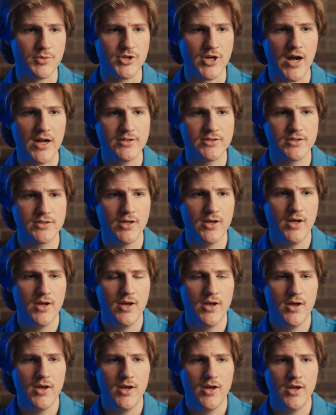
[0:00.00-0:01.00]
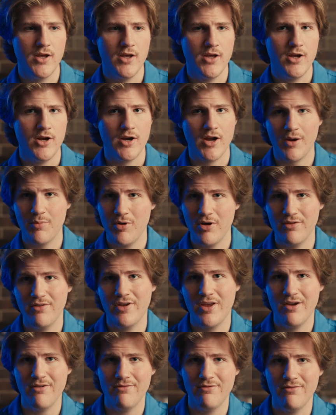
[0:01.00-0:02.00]
shots, you're not gonna be able to
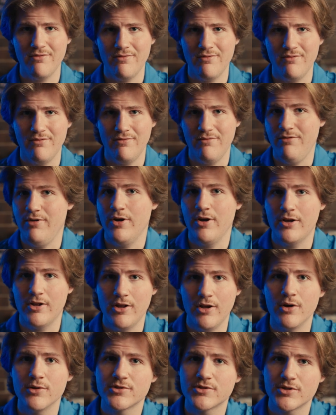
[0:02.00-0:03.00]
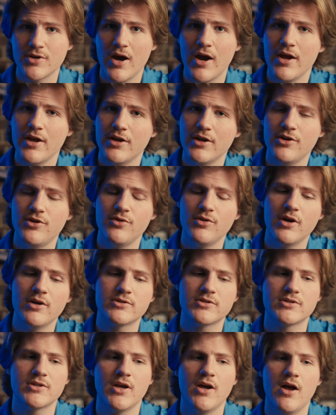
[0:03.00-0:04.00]
get very close. So how are you gonna do
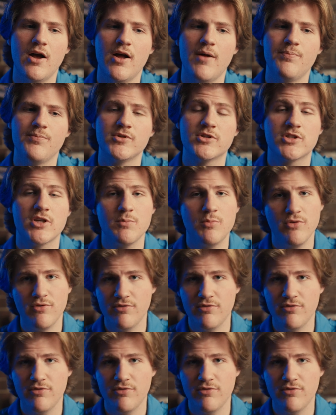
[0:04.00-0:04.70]
those? Simple